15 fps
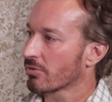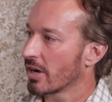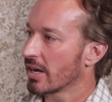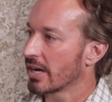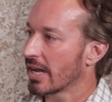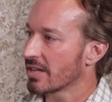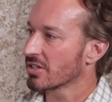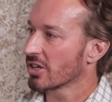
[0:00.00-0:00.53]

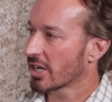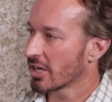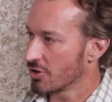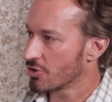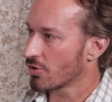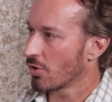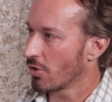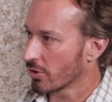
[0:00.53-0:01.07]
right, as a
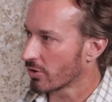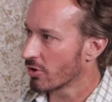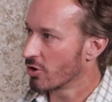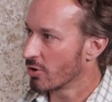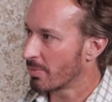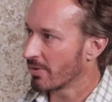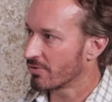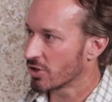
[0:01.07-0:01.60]
control
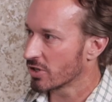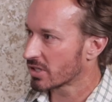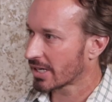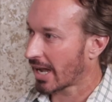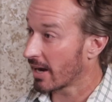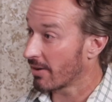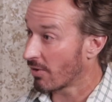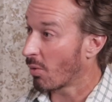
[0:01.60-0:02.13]
group of just kind of